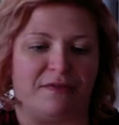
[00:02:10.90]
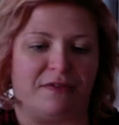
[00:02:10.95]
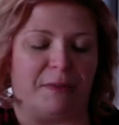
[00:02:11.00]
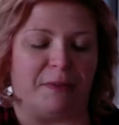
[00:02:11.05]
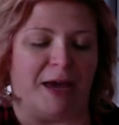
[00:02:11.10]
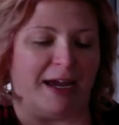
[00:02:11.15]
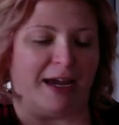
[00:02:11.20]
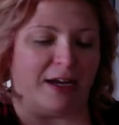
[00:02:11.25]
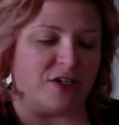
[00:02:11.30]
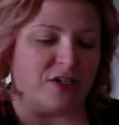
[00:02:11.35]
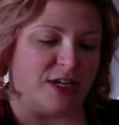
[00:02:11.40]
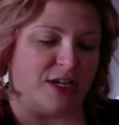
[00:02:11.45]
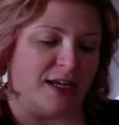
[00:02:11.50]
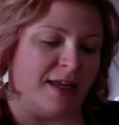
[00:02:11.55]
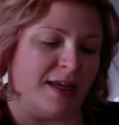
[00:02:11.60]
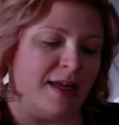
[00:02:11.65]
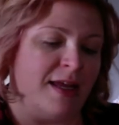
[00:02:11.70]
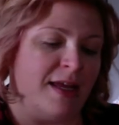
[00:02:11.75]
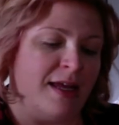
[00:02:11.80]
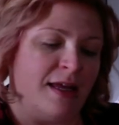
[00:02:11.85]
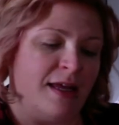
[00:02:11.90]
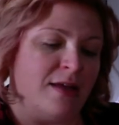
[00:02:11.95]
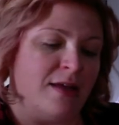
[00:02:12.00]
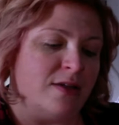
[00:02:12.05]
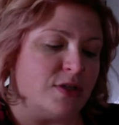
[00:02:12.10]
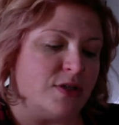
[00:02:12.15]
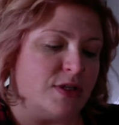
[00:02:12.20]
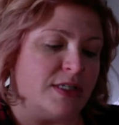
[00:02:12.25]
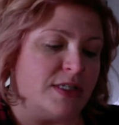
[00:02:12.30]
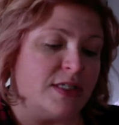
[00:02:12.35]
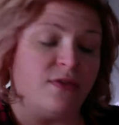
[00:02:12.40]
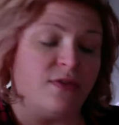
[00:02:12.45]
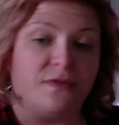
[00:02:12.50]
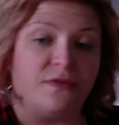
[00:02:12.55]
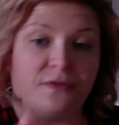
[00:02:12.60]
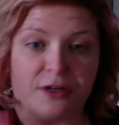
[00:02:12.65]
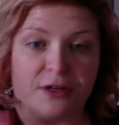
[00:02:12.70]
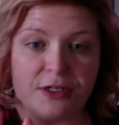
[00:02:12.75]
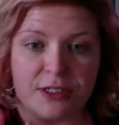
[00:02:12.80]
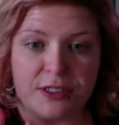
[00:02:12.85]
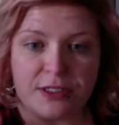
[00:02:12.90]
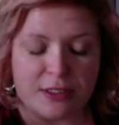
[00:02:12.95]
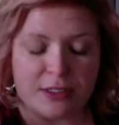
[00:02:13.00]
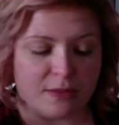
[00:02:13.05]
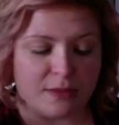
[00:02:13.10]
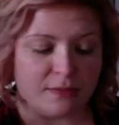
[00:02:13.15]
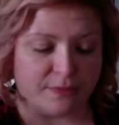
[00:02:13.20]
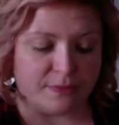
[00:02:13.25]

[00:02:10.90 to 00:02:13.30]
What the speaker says: the packaging. So this first